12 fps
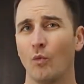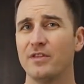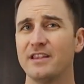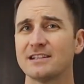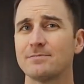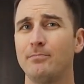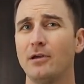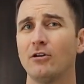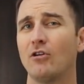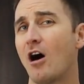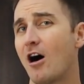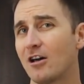When this
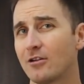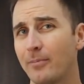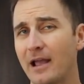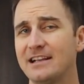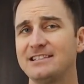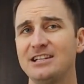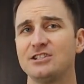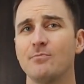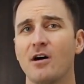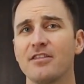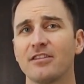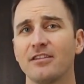bill auto pays each
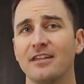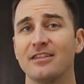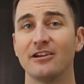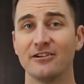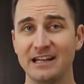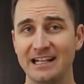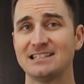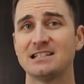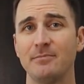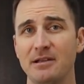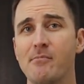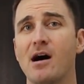month, there needs
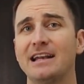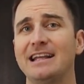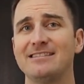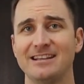to be money in